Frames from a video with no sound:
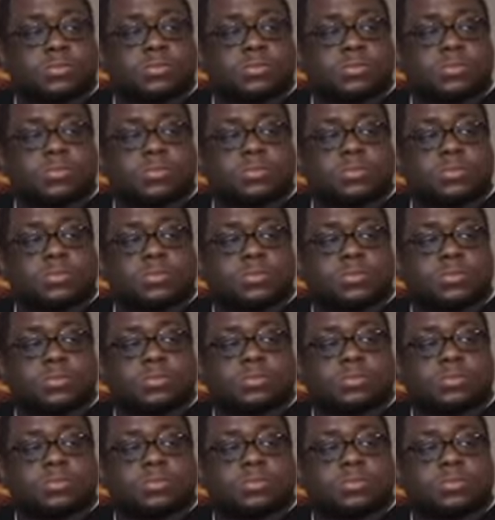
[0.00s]

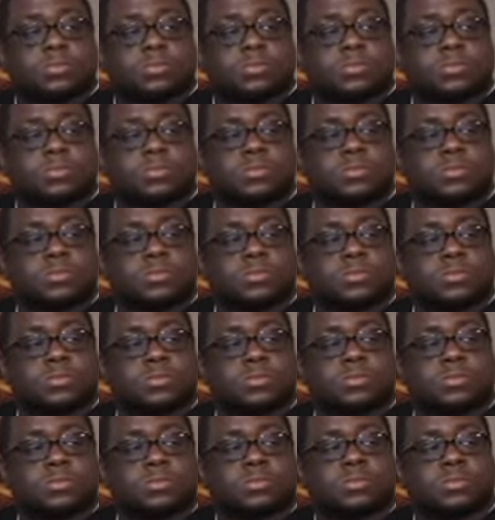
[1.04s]

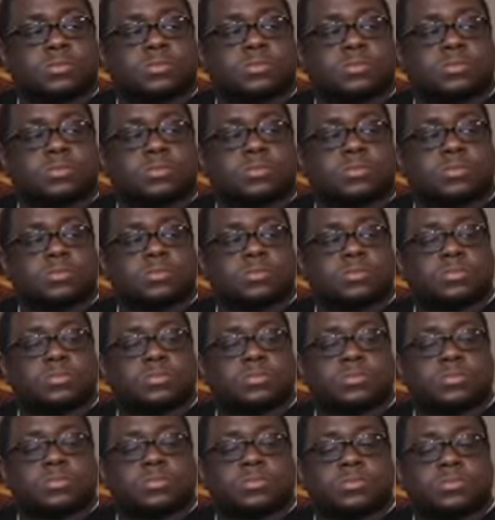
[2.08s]

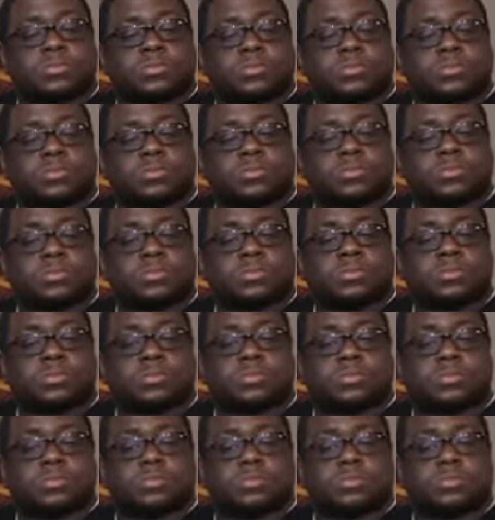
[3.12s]

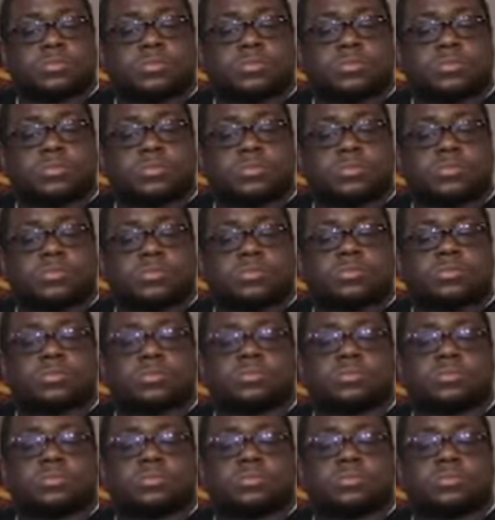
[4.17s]
(not speaking)